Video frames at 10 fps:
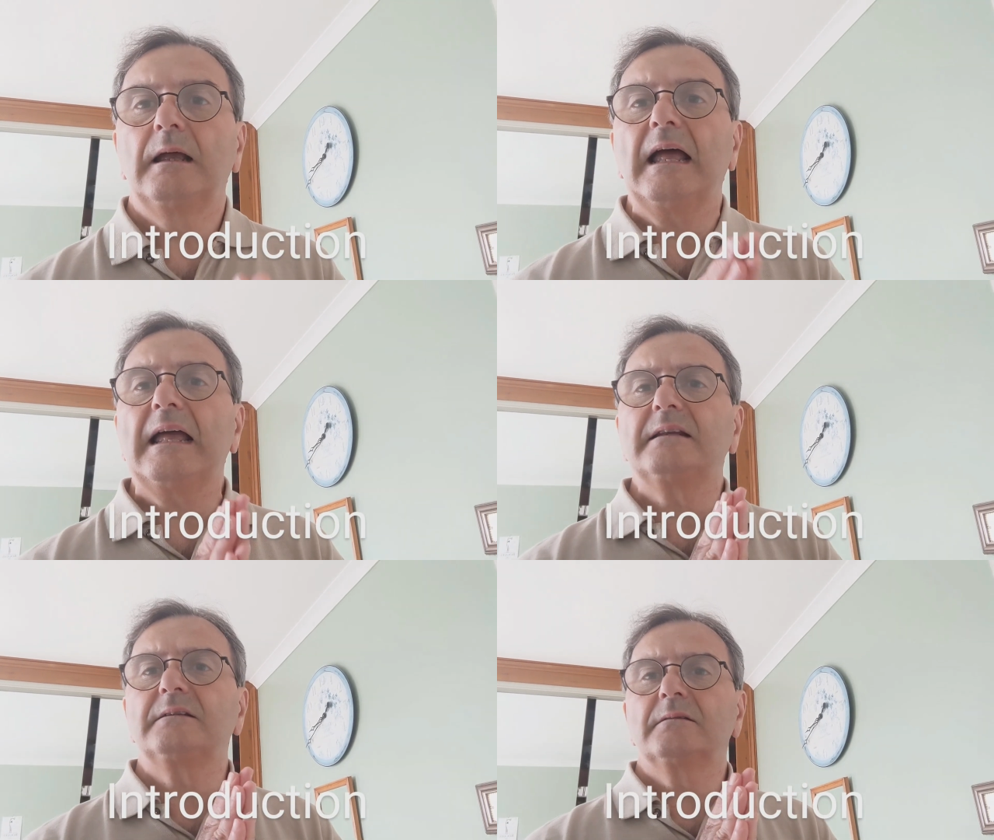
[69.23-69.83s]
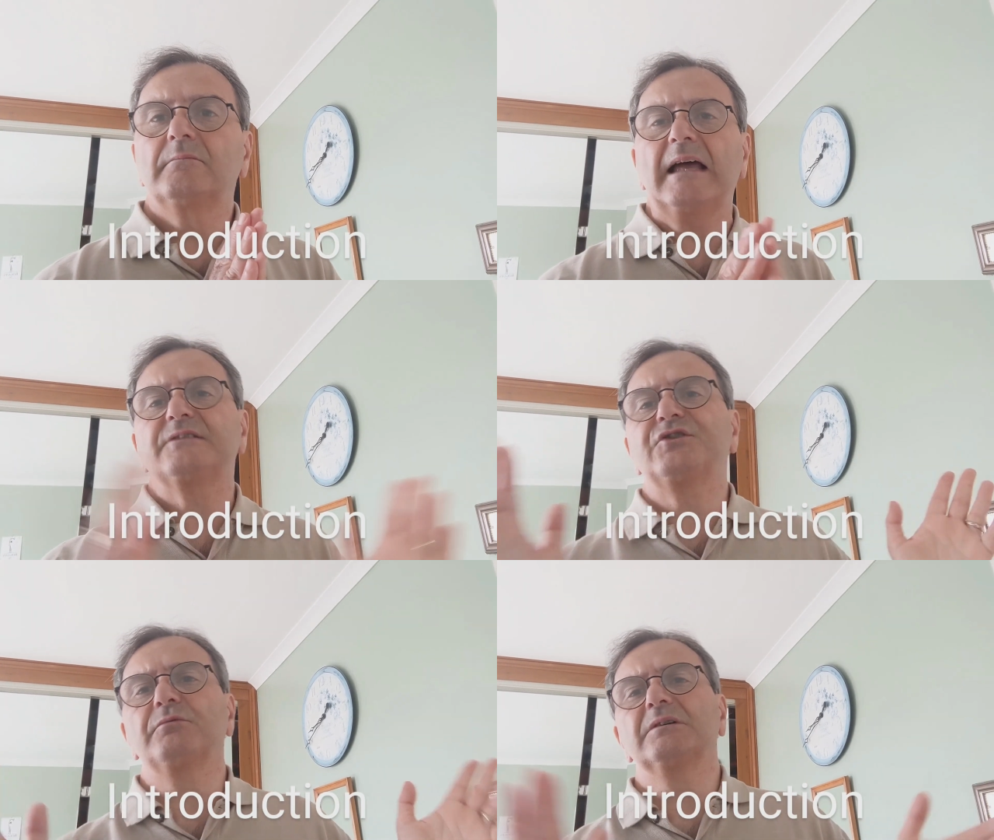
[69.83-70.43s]
And
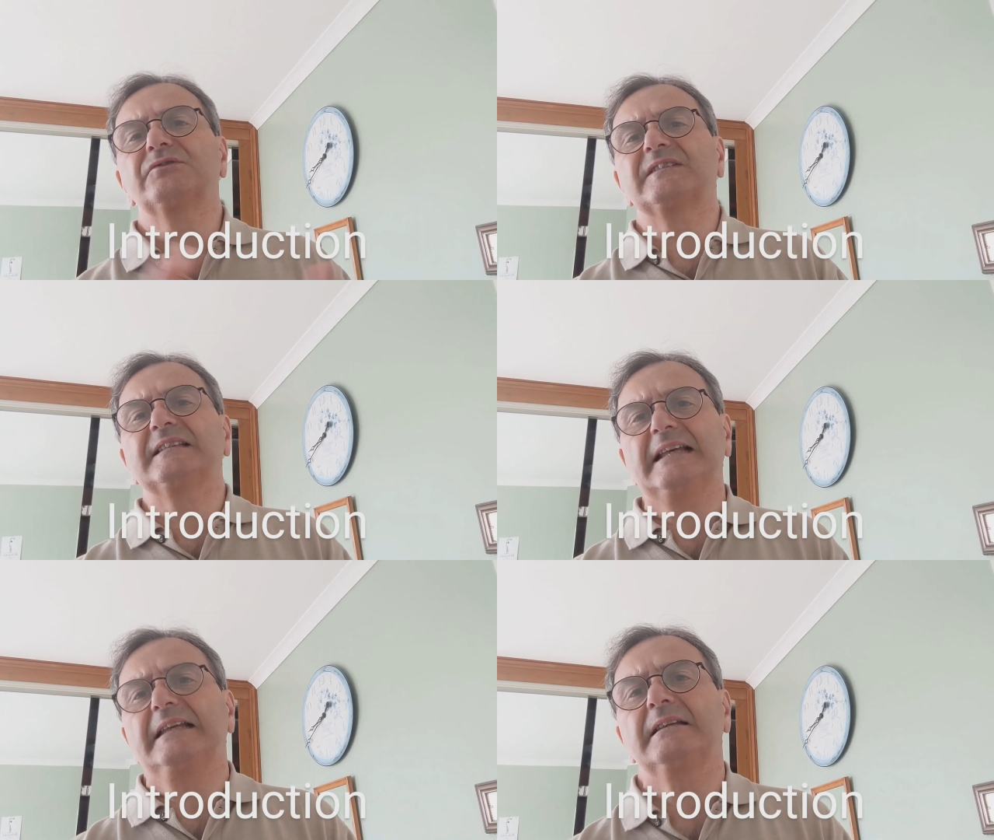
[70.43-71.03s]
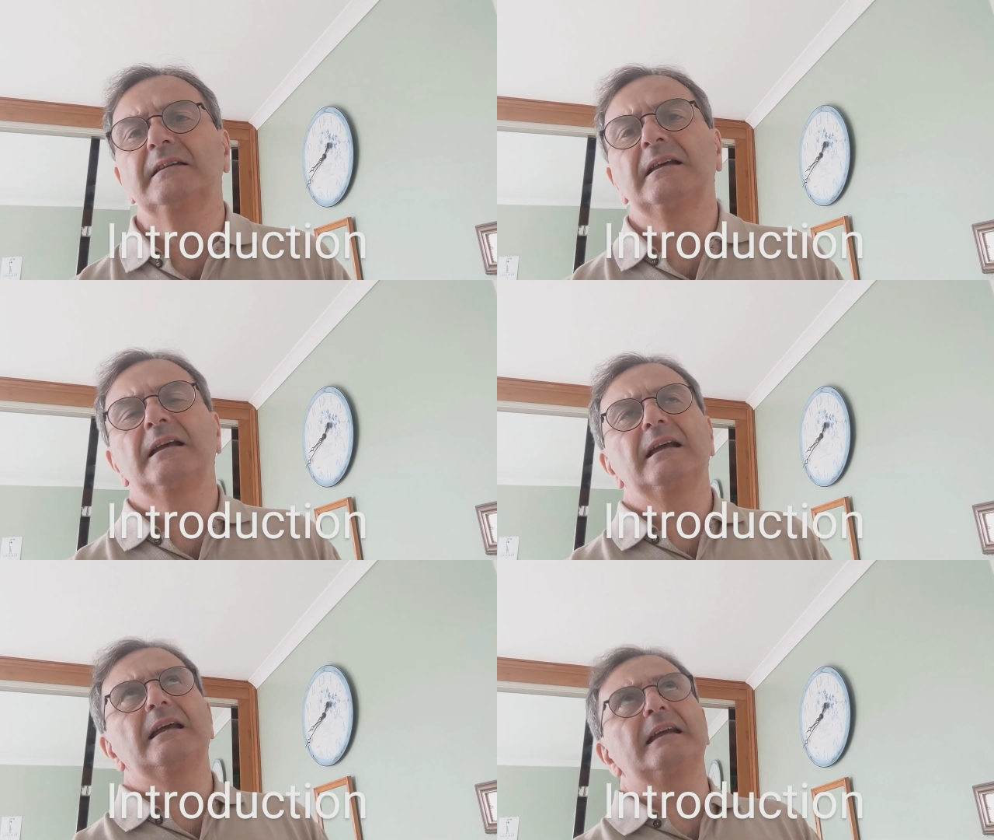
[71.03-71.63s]
as you will see
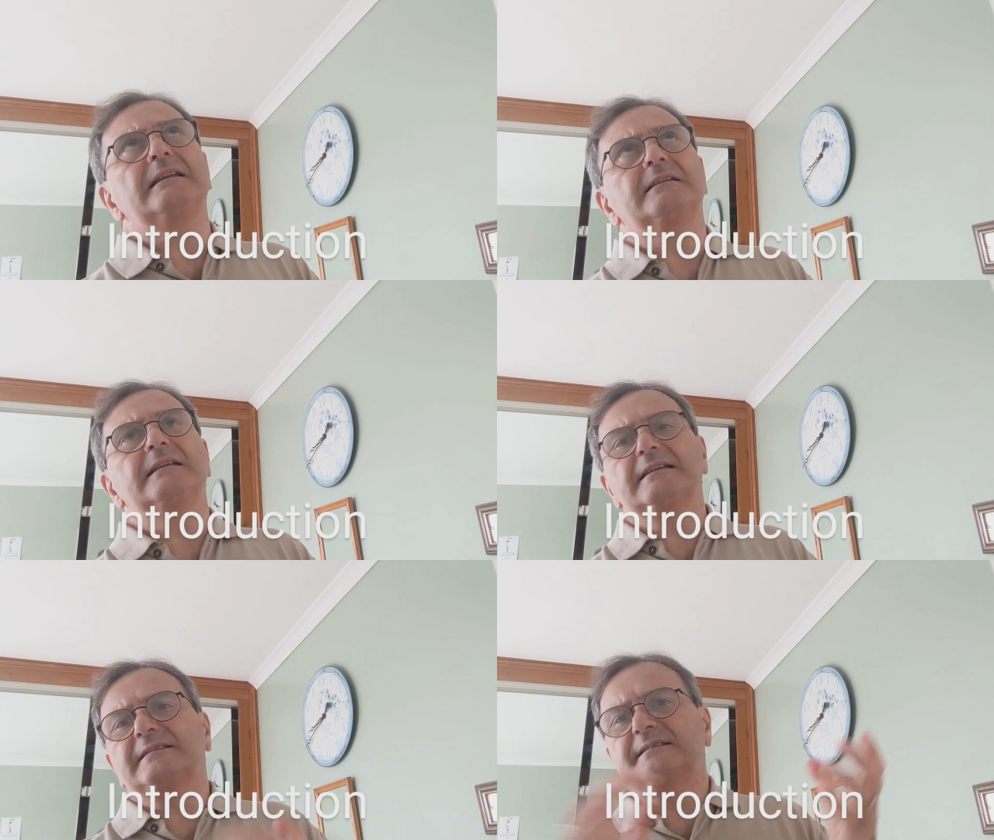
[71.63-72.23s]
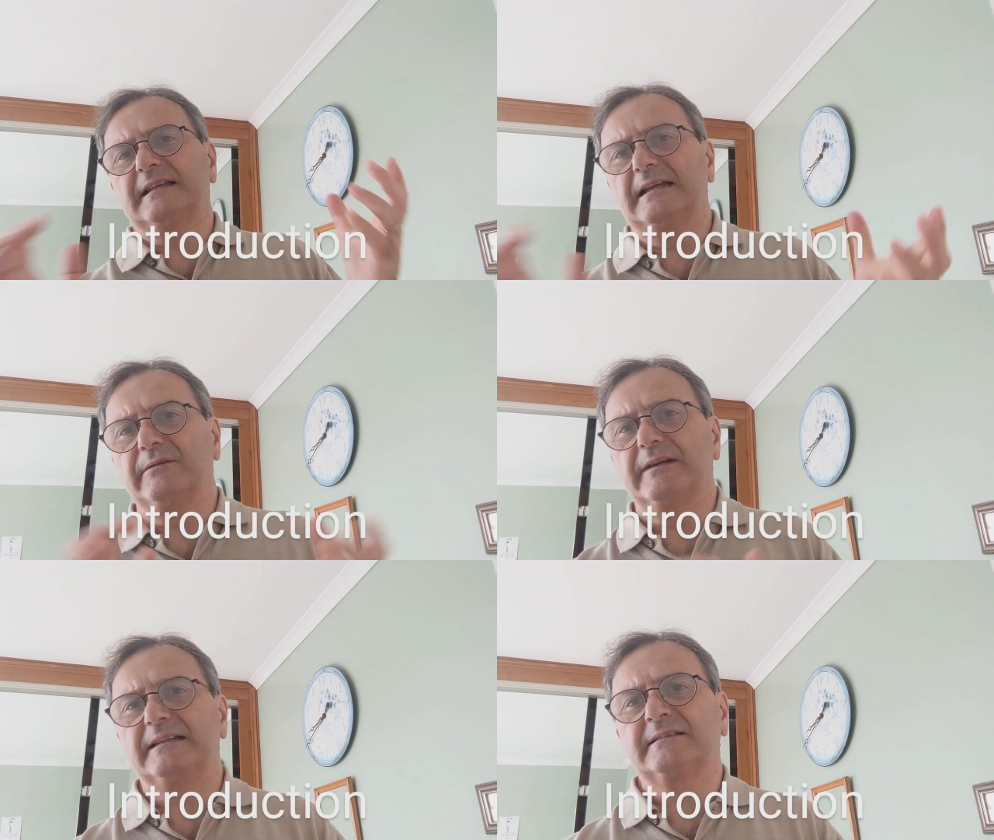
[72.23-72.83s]
in this
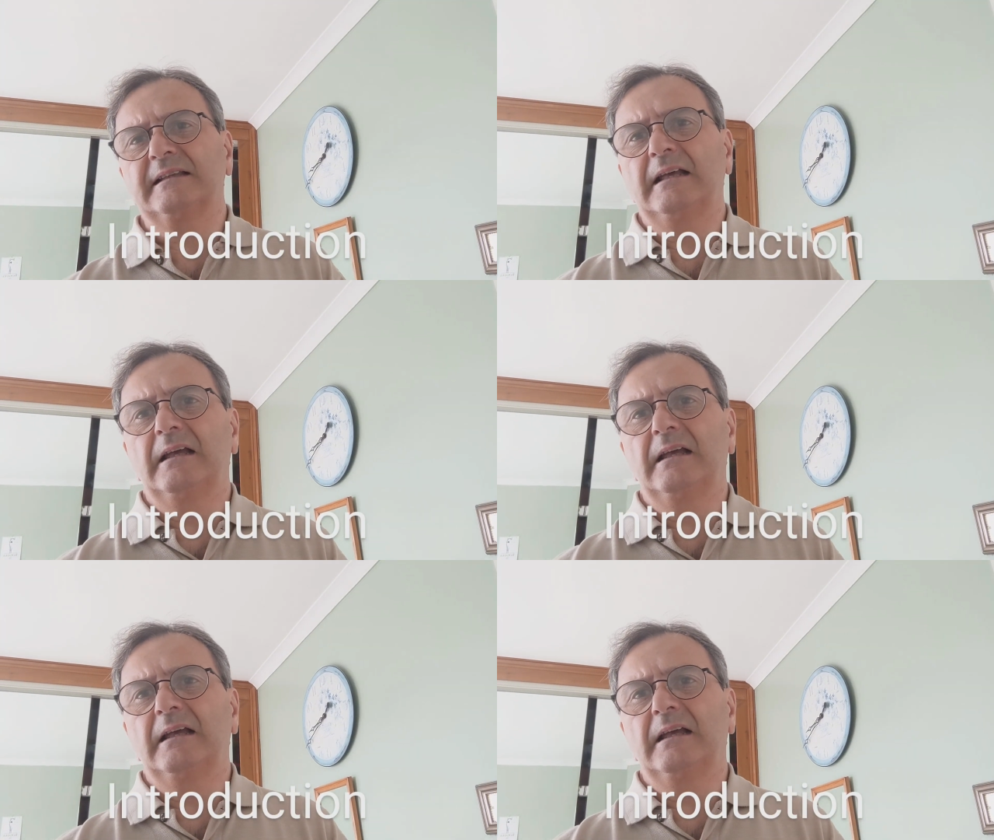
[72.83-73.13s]
series,